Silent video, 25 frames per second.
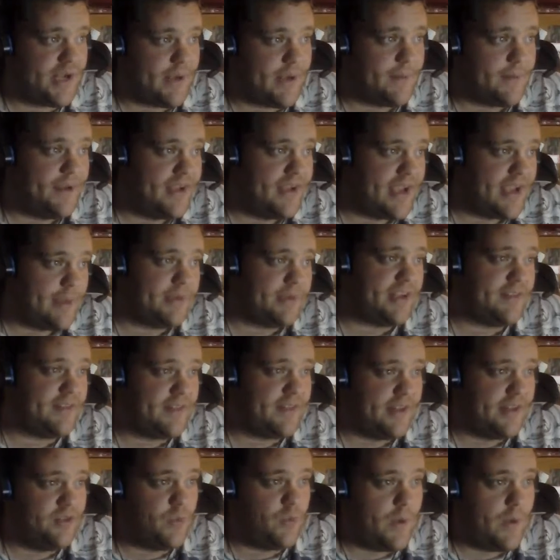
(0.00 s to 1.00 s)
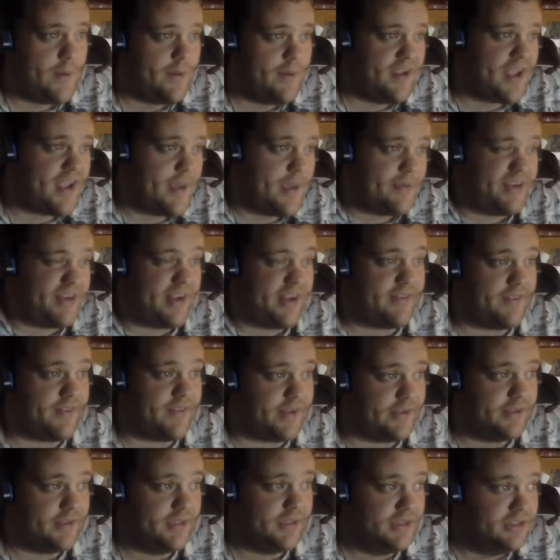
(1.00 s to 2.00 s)
may cap indicated, like the way may cap indicated,
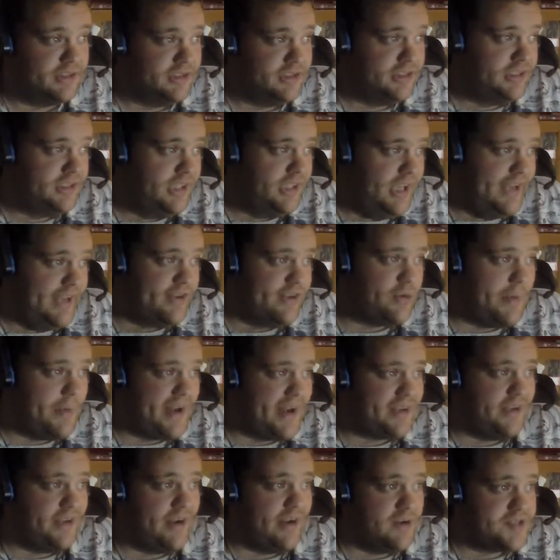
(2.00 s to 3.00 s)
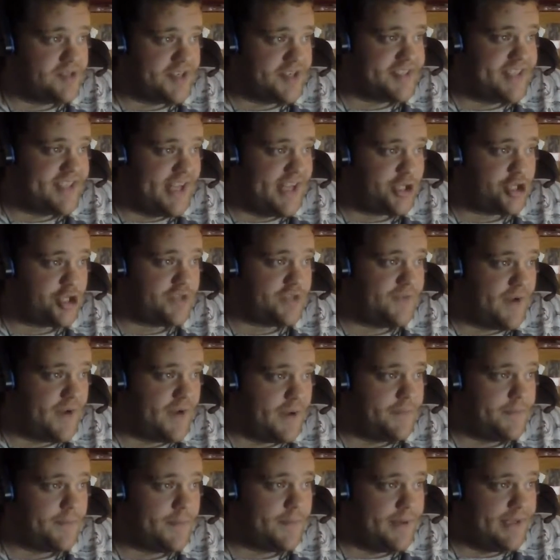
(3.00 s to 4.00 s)
like any grammatical errors, etc.,
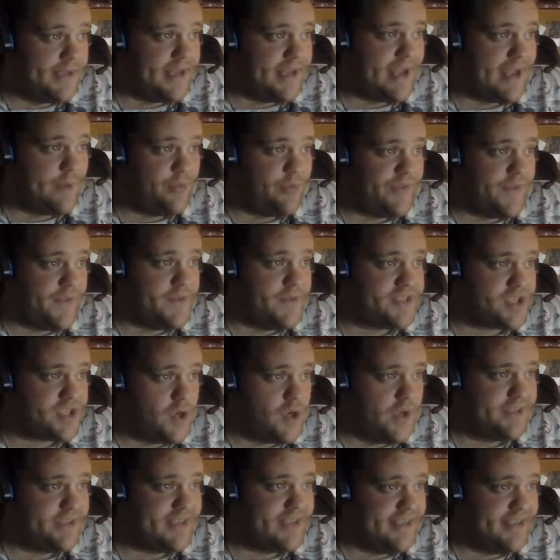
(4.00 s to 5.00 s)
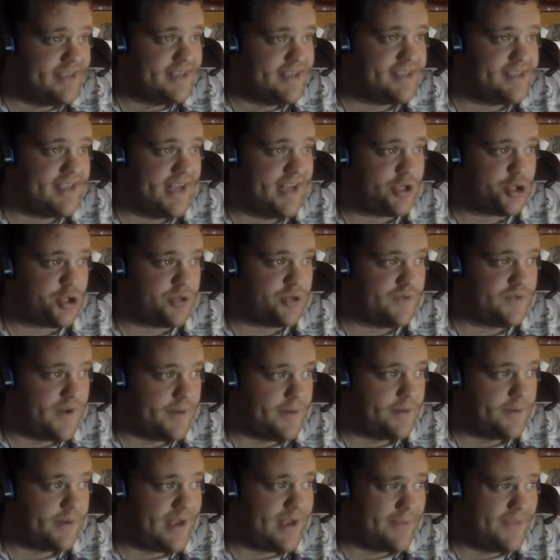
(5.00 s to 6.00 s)
defined by main cap within this content, etc., defined
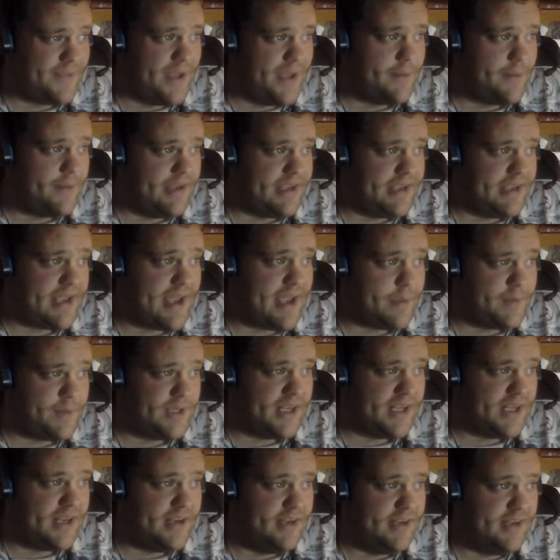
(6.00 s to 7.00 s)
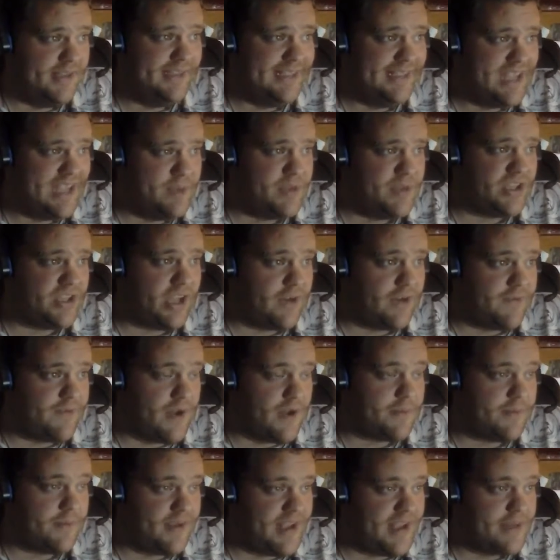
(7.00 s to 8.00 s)
by cap that main cap indicated can be clarified
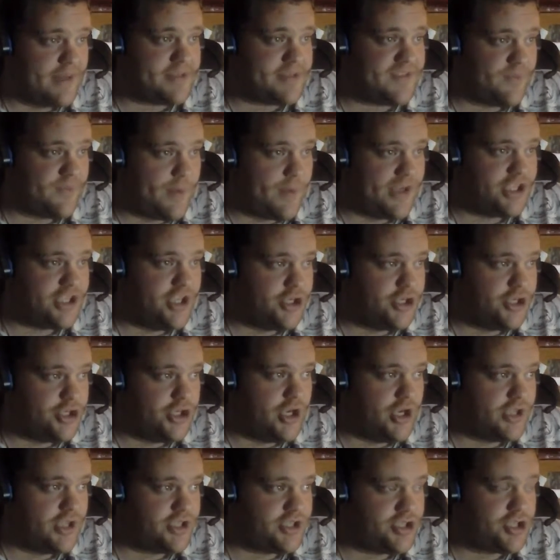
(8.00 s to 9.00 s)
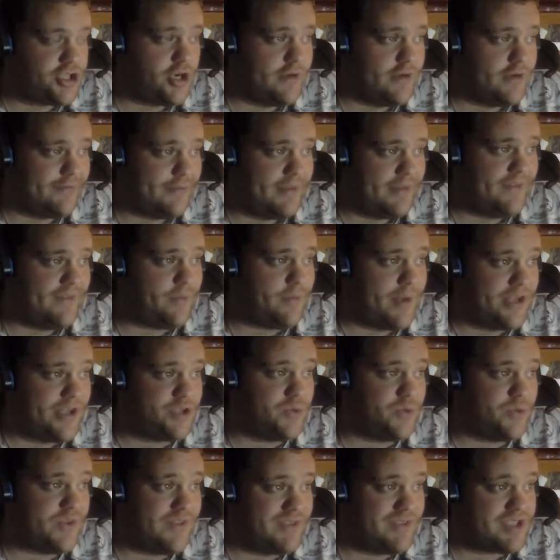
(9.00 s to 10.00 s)
by main cap's information and should not deter from the information
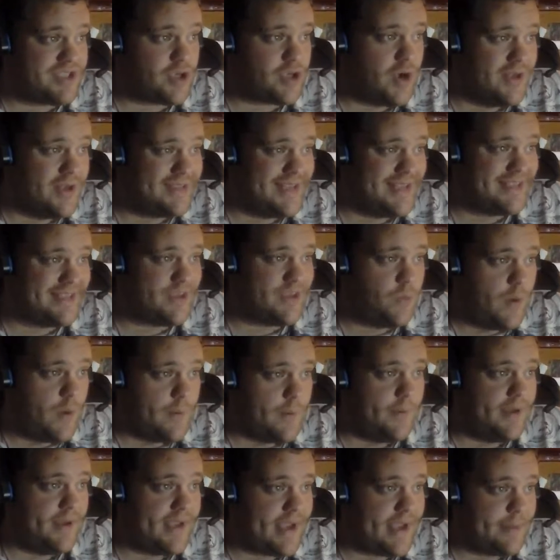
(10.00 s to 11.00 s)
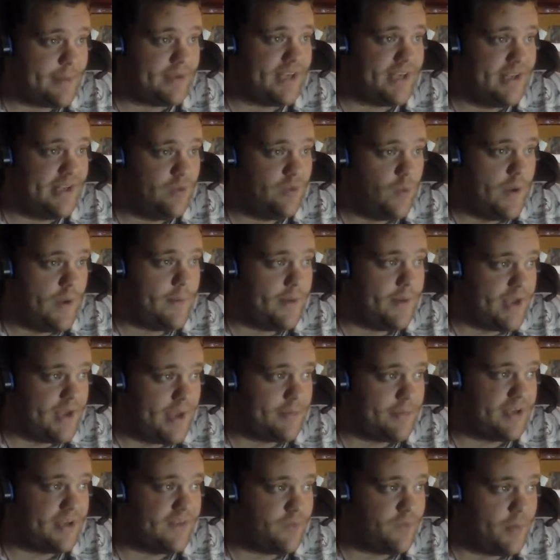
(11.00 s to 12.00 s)
within this content and what main cap indicated, the way main cap
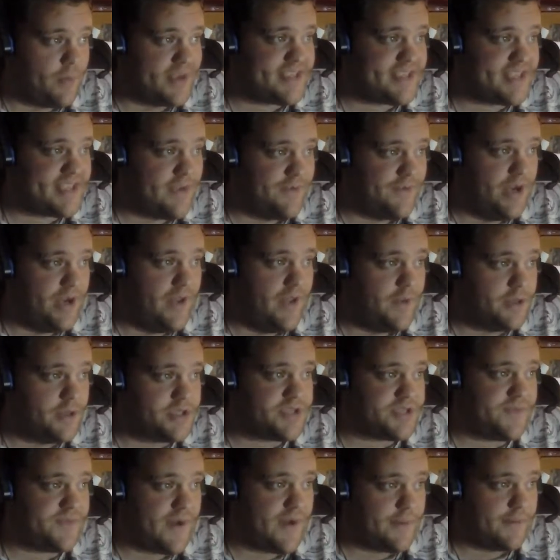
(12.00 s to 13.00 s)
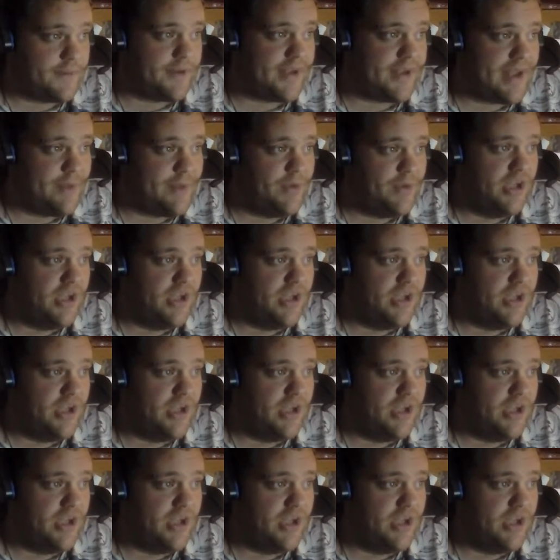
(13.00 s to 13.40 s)
indicated for myself and others defined by cap.